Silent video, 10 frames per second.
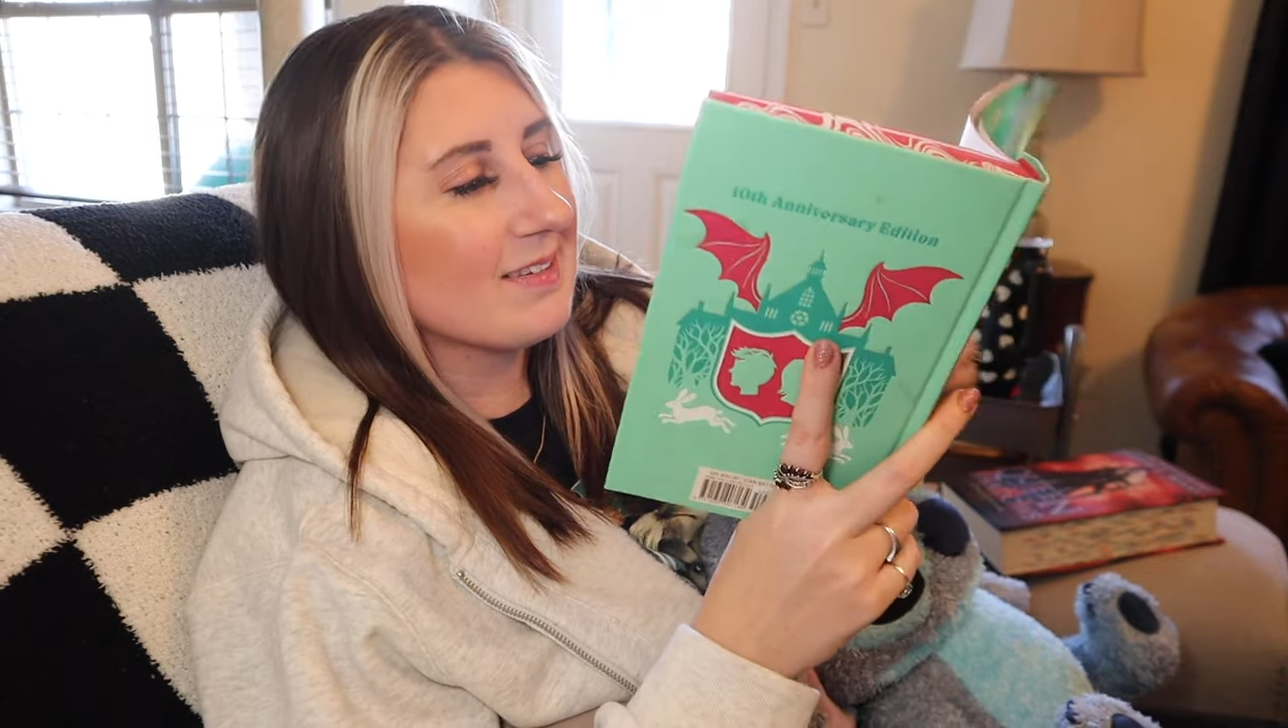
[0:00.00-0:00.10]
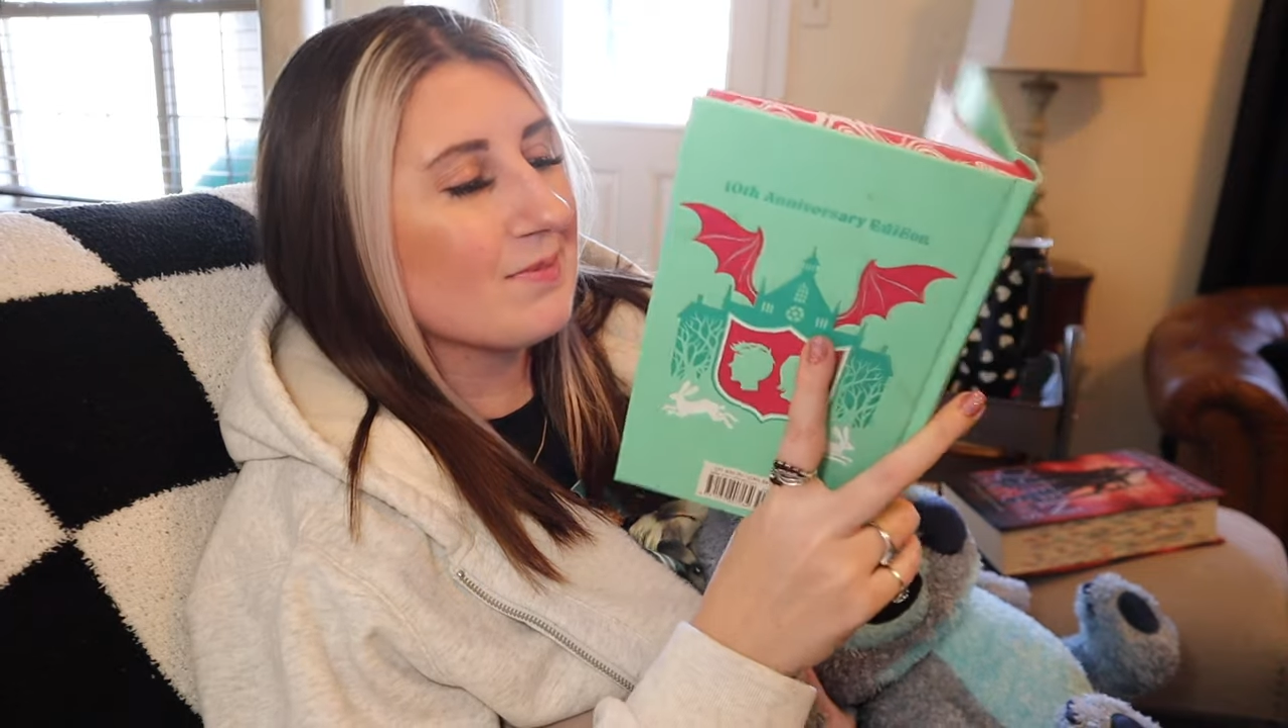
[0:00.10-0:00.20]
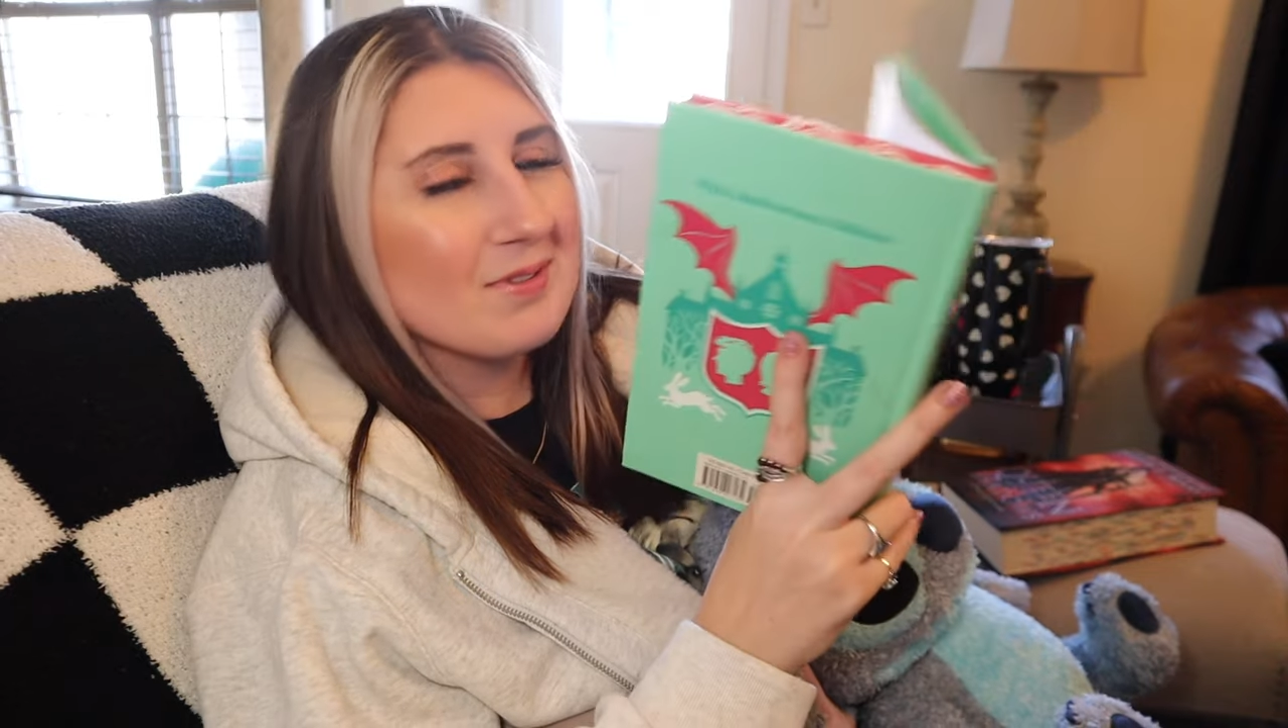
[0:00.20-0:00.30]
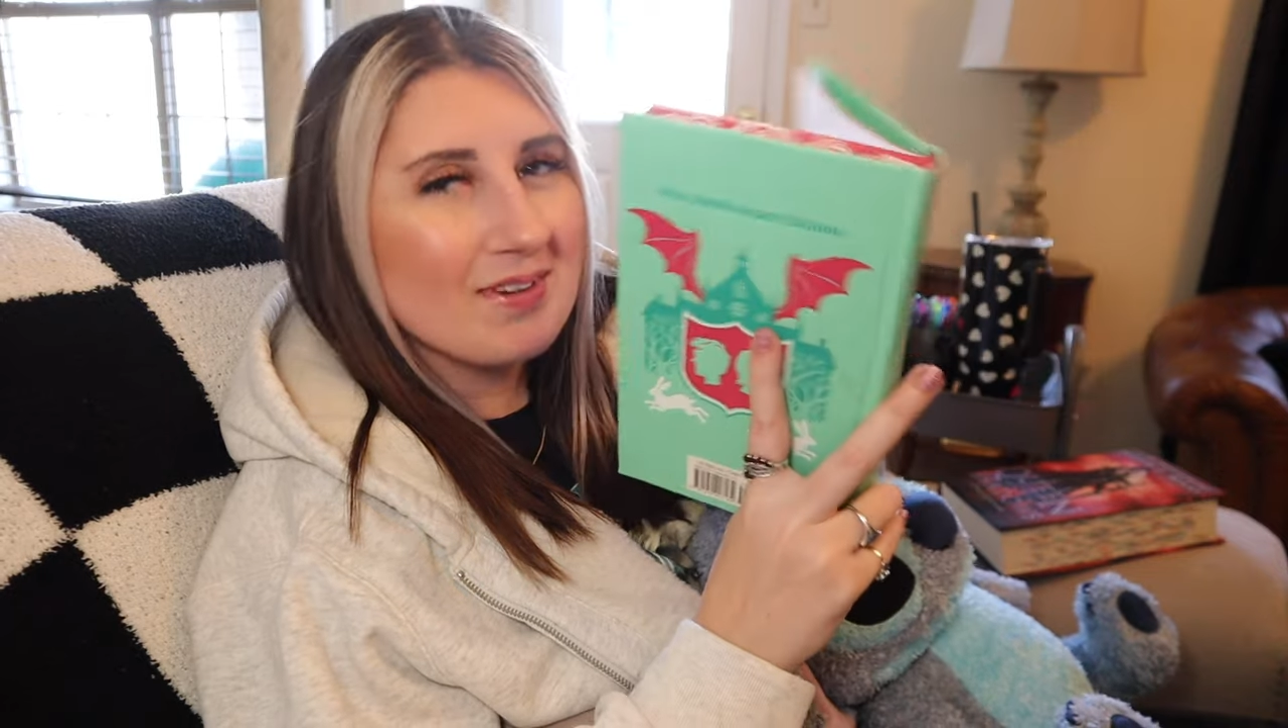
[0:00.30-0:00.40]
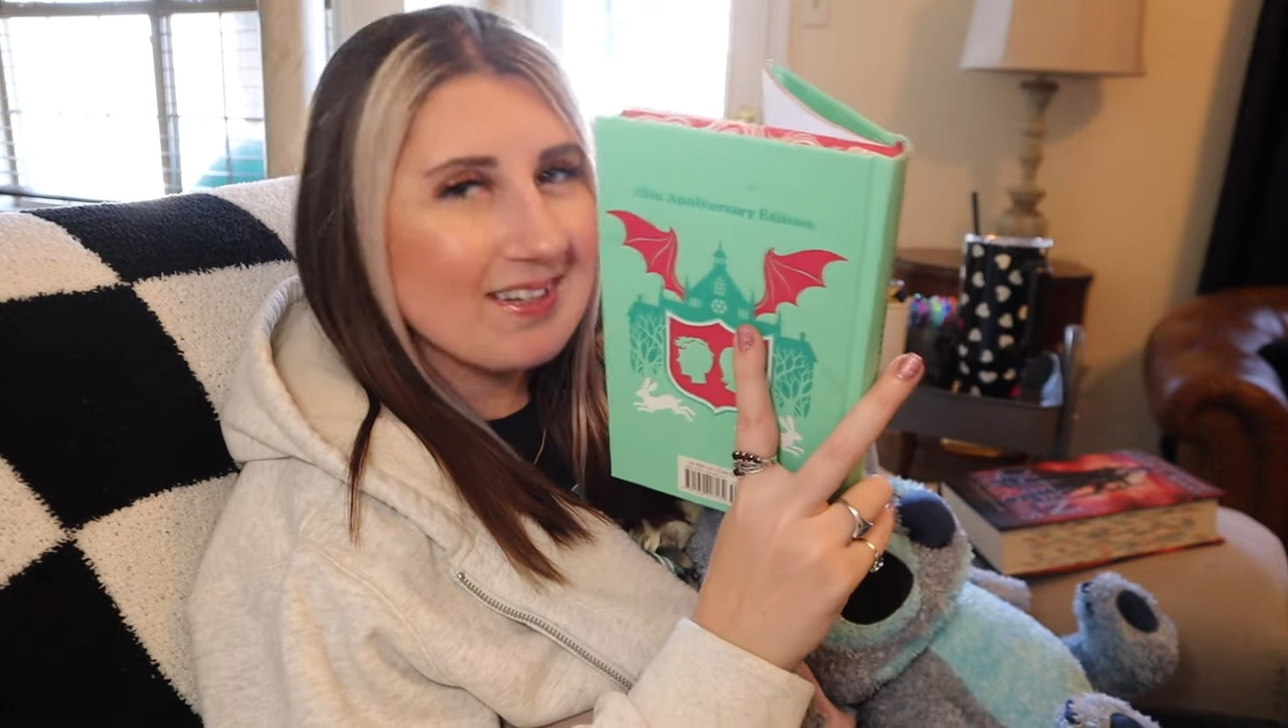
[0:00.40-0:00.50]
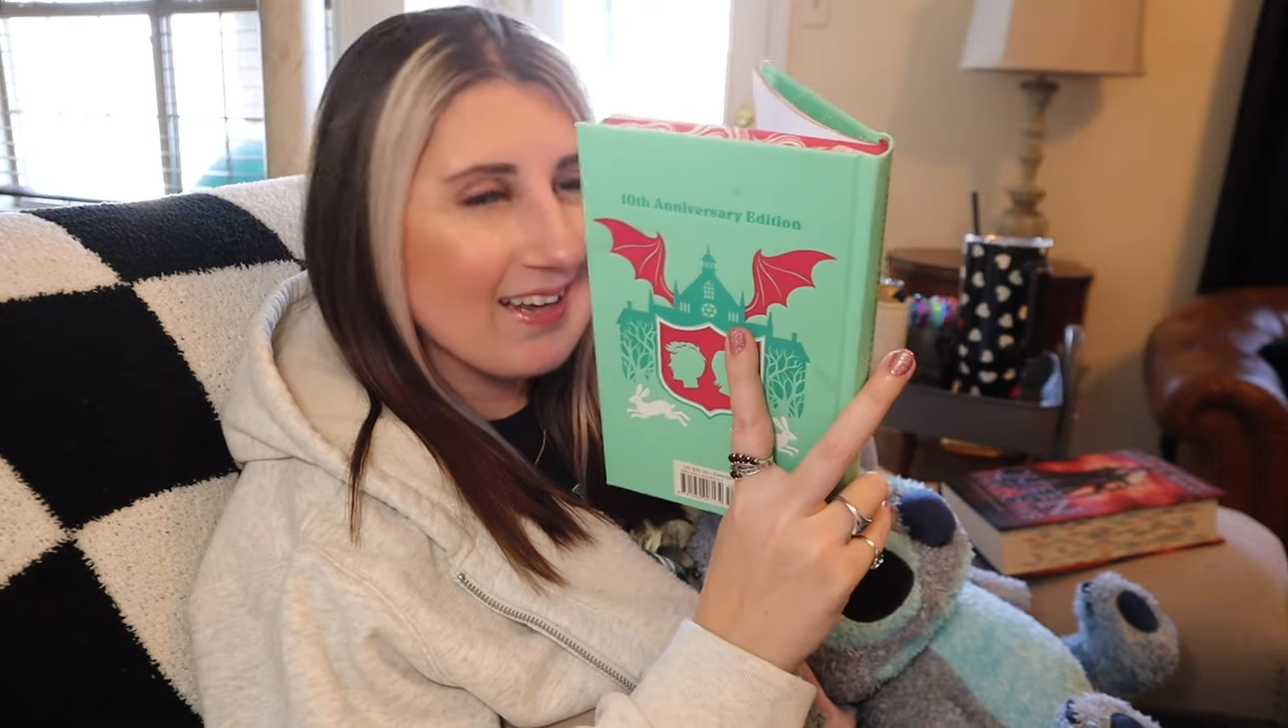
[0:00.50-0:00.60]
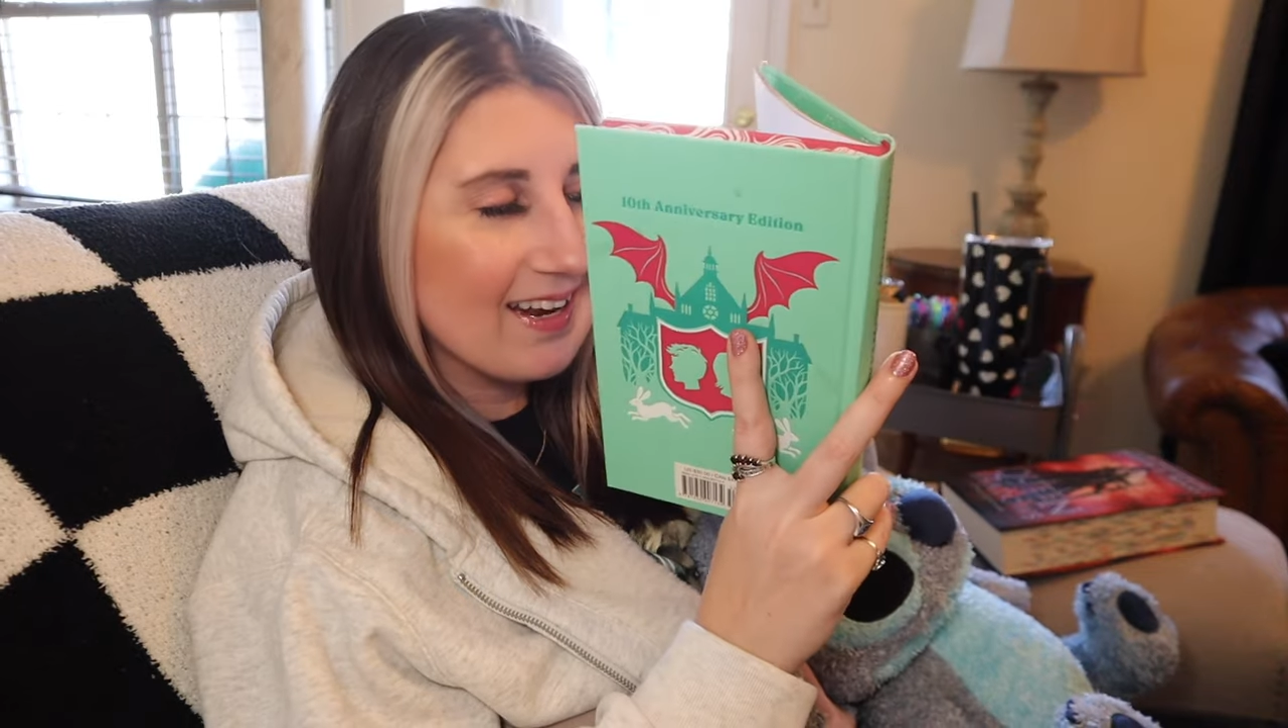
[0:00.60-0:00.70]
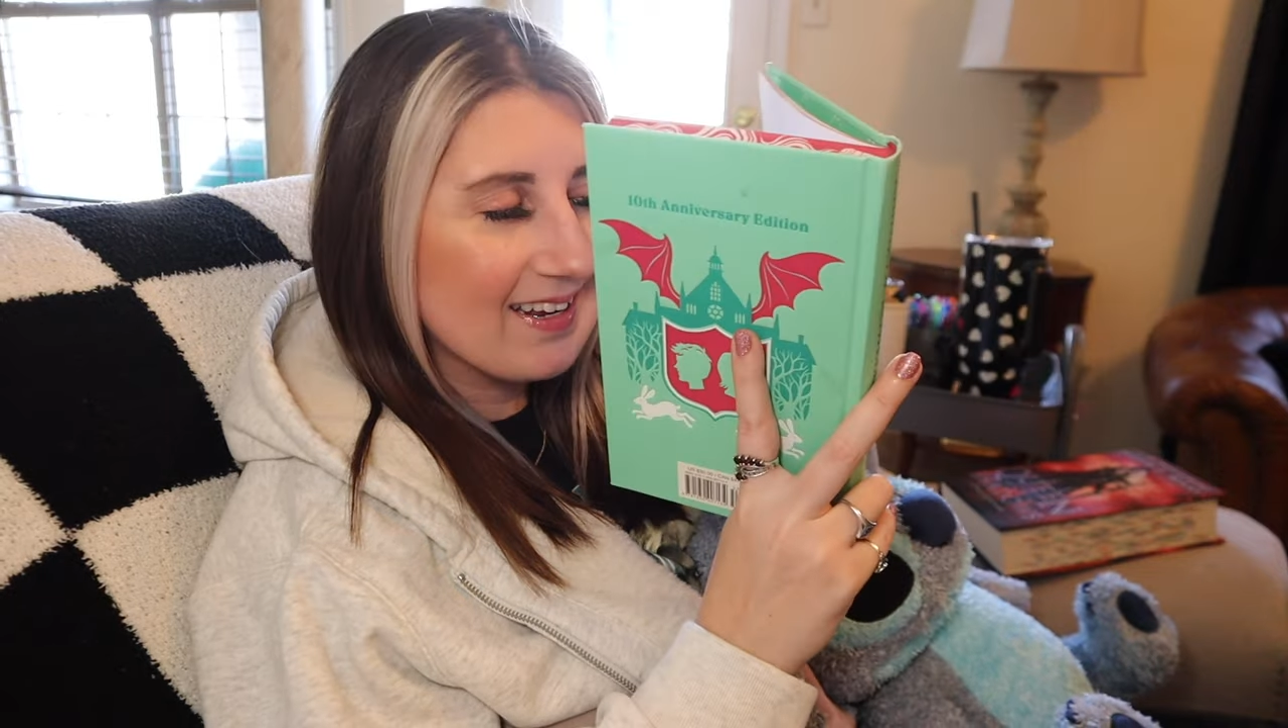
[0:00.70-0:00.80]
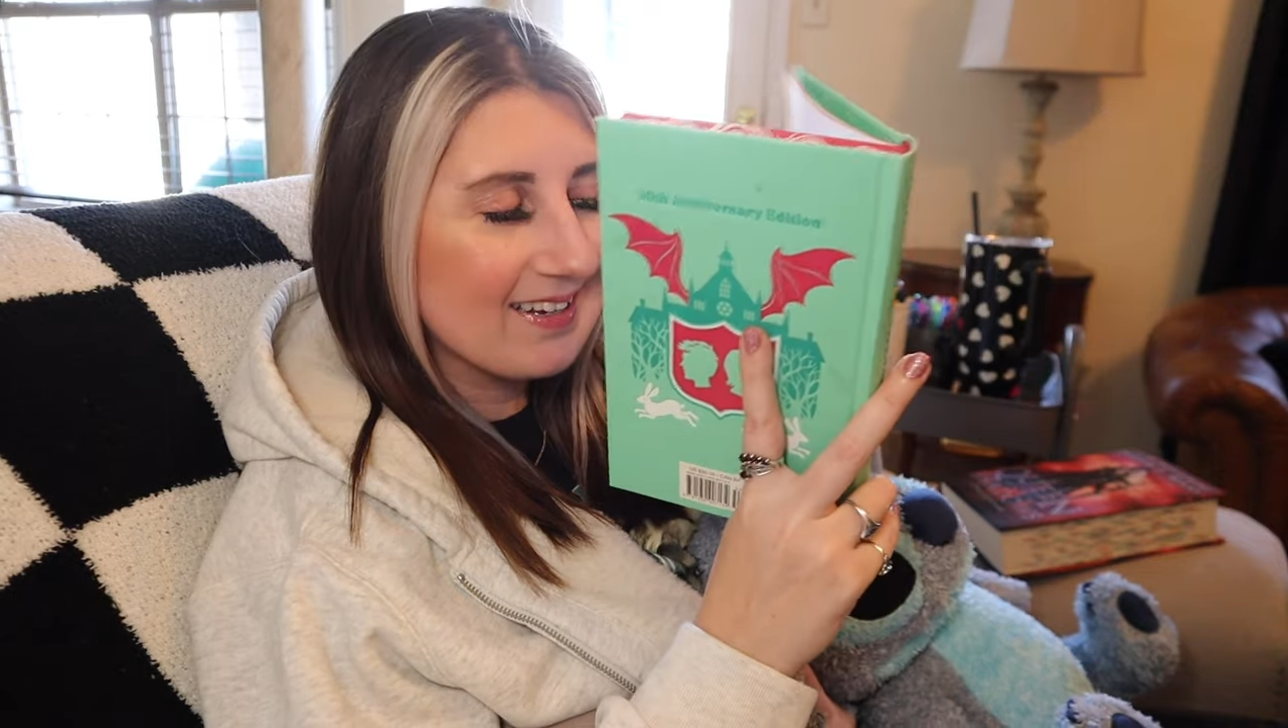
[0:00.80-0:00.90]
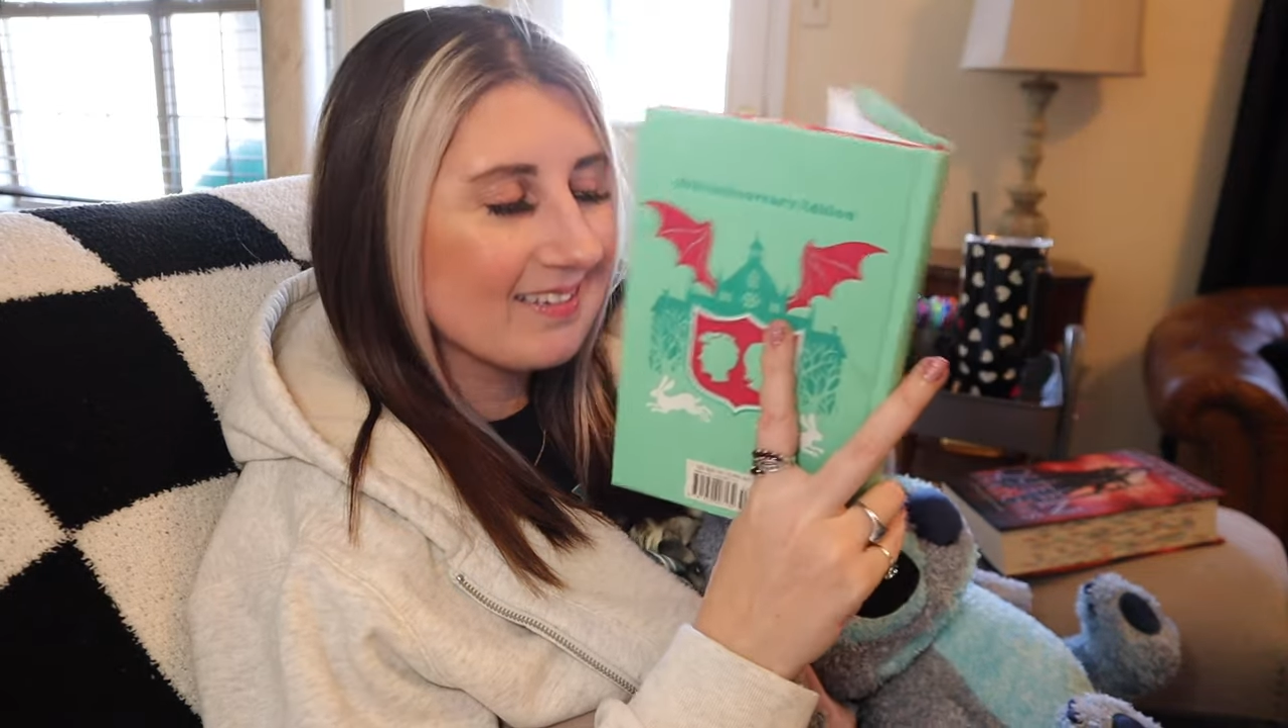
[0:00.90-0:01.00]
I'm so
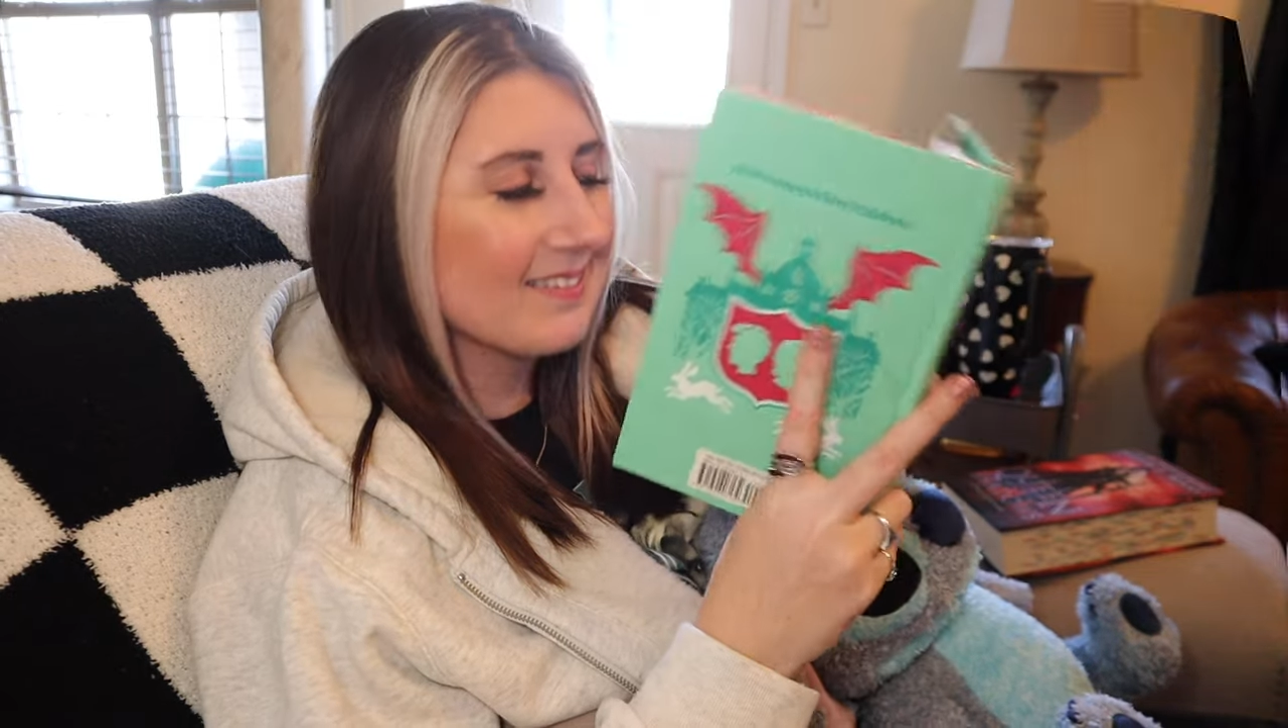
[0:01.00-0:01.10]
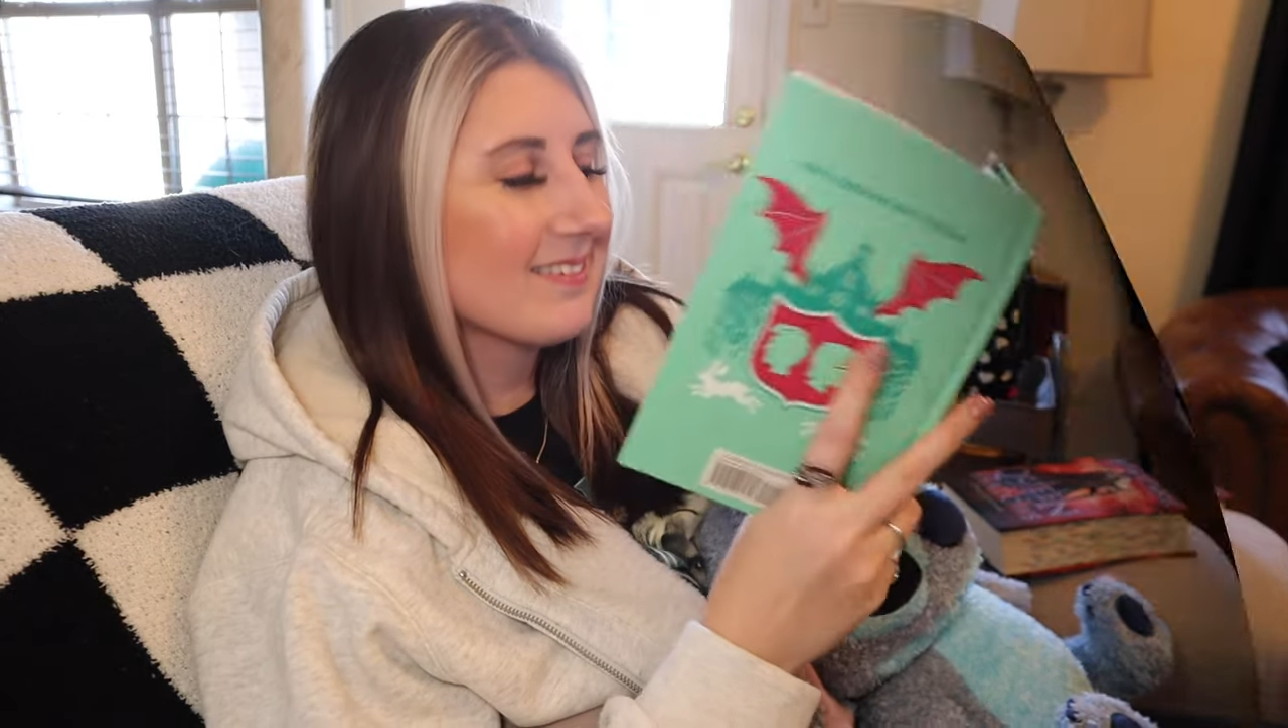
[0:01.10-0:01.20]
excited.